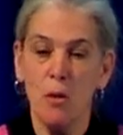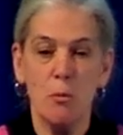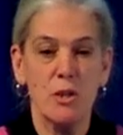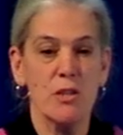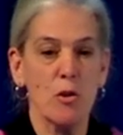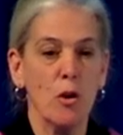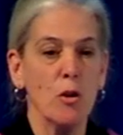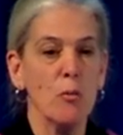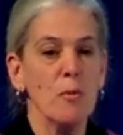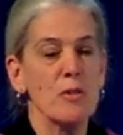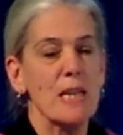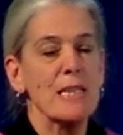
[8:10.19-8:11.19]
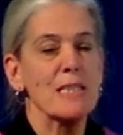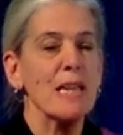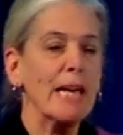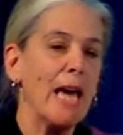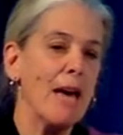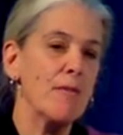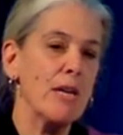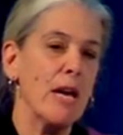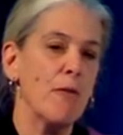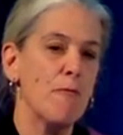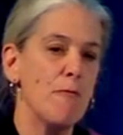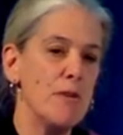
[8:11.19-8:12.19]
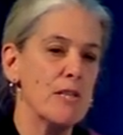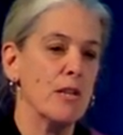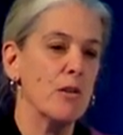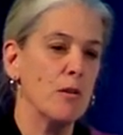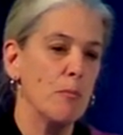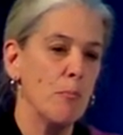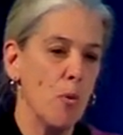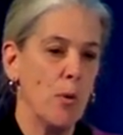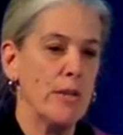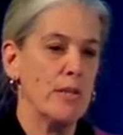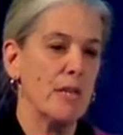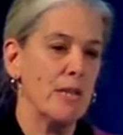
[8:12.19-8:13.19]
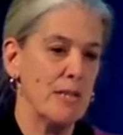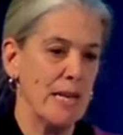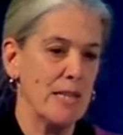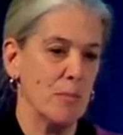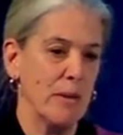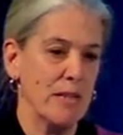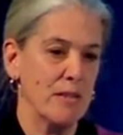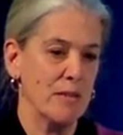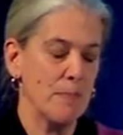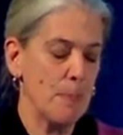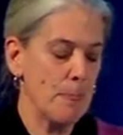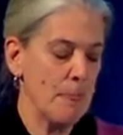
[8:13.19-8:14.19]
which is almost, it's like having a physical point in a database.